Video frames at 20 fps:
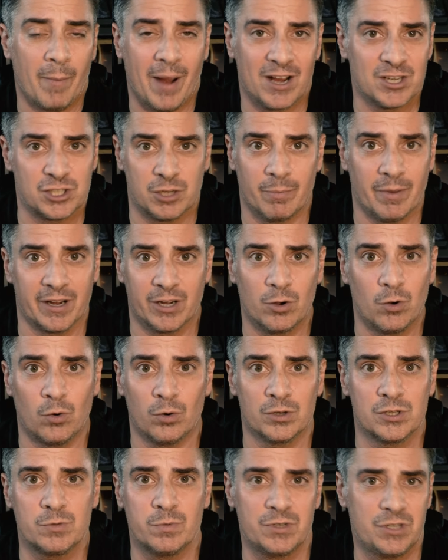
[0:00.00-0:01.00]
mastermind
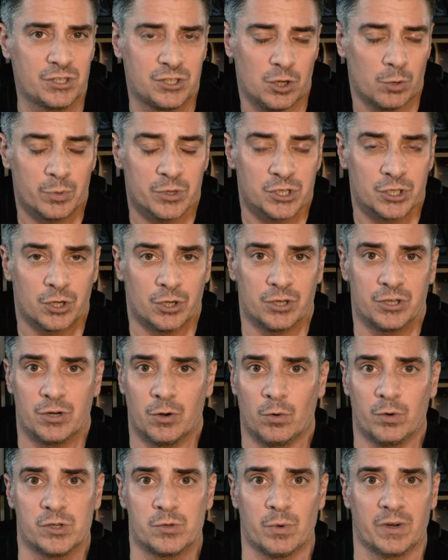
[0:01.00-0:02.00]
course, which is always good. You
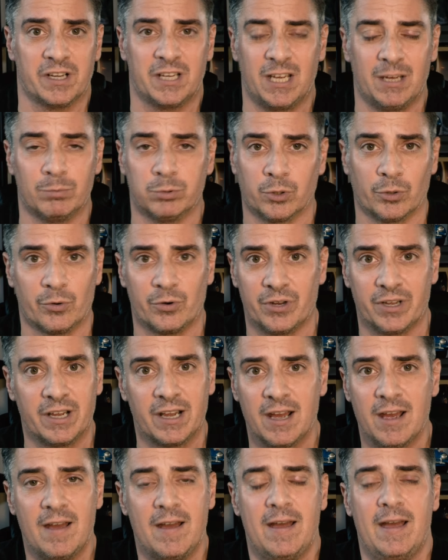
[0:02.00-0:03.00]
always want to keep learning.
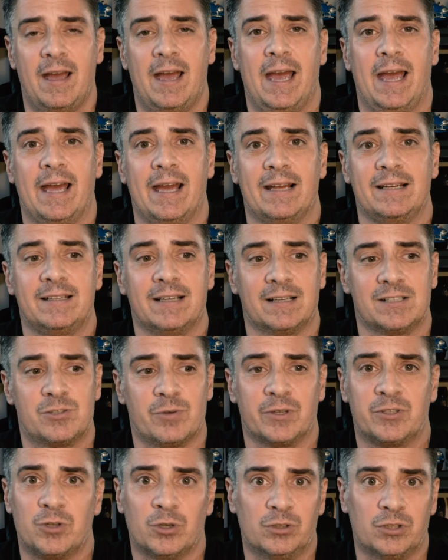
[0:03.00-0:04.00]
And so
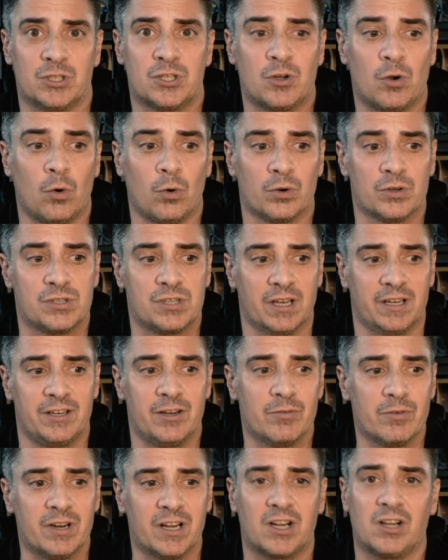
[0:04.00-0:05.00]
I took this course, and
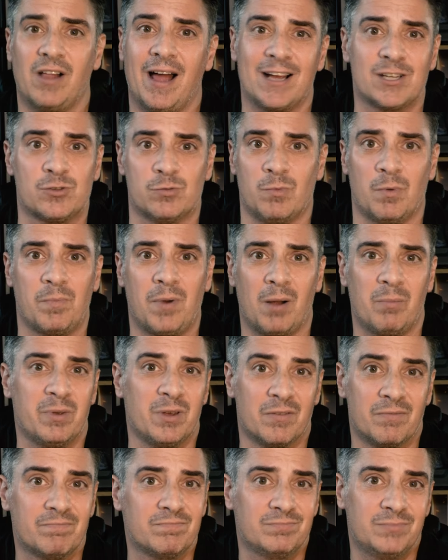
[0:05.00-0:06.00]
you're in a classroom of probably
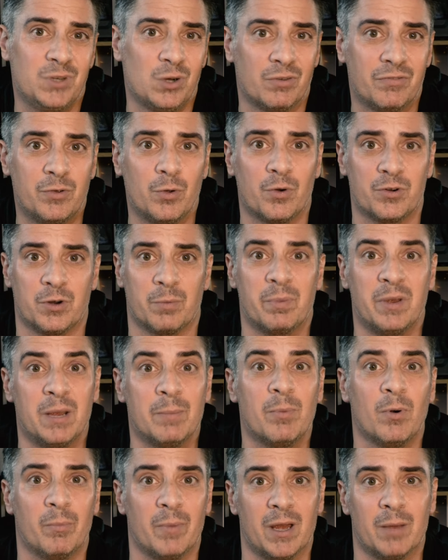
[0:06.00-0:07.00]
a few hundred
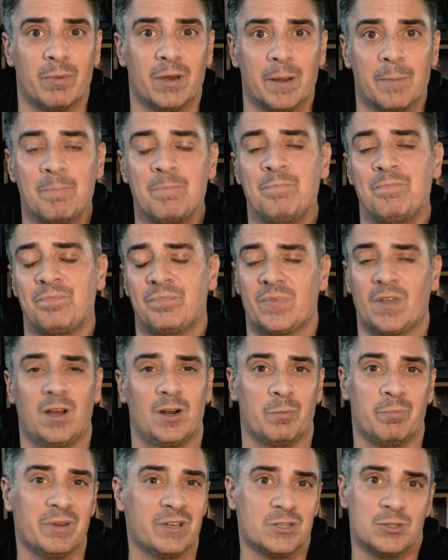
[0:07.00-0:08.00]
people maybe on
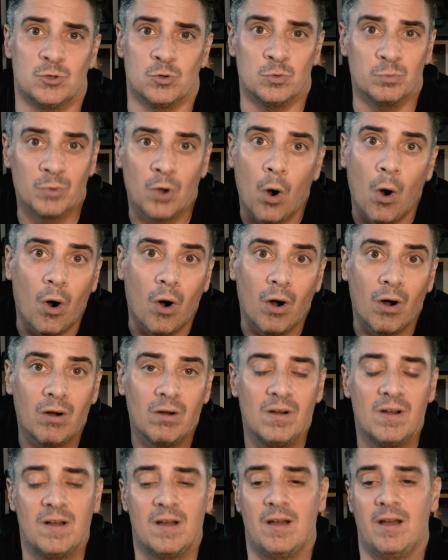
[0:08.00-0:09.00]
a big Zoom
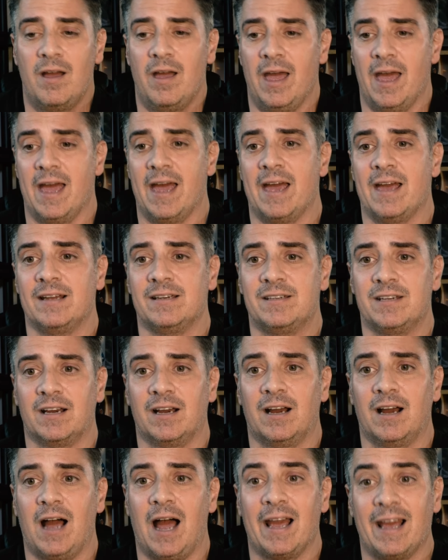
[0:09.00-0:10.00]
call. And
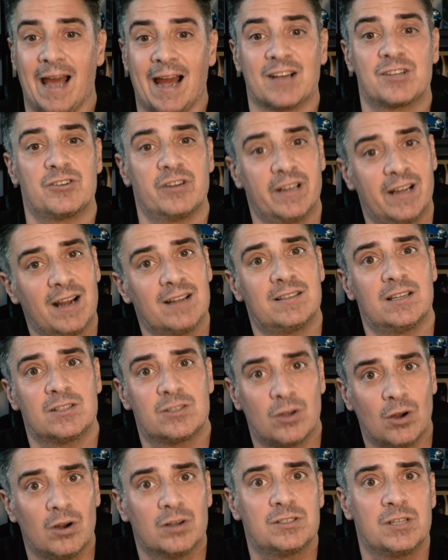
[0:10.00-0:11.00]
I actually got to
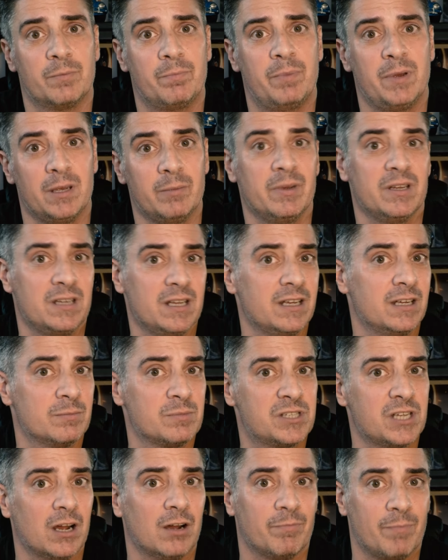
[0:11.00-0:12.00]
talk to PBD
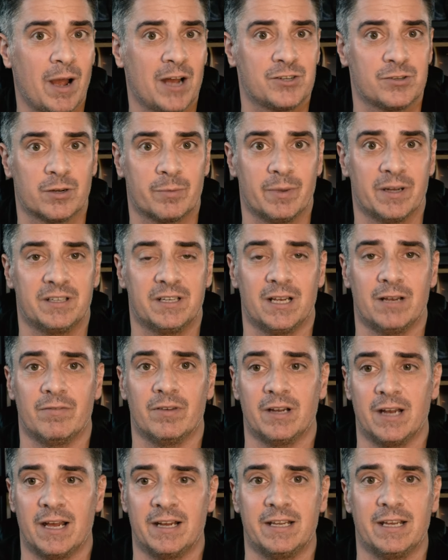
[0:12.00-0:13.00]
himself, Patrick
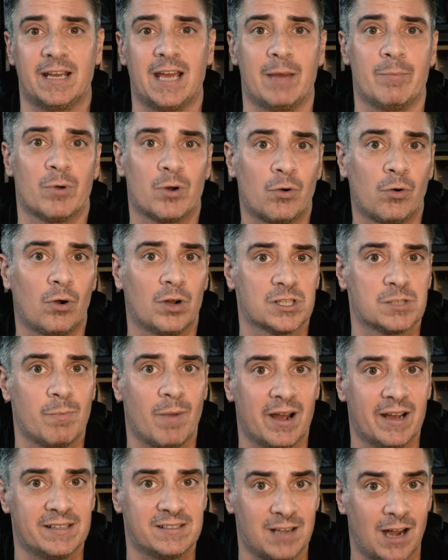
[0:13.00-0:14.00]
Bet-David, and he came across
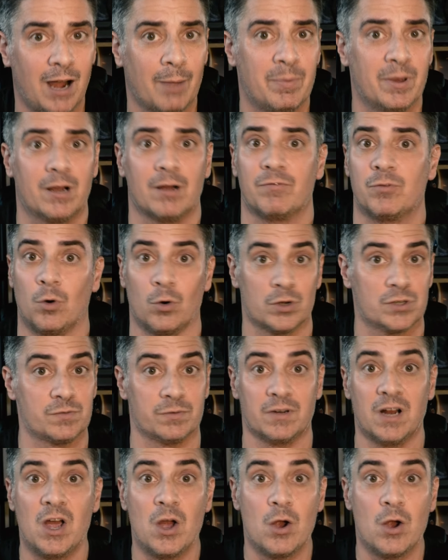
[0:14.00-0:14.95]
my topic, of course, with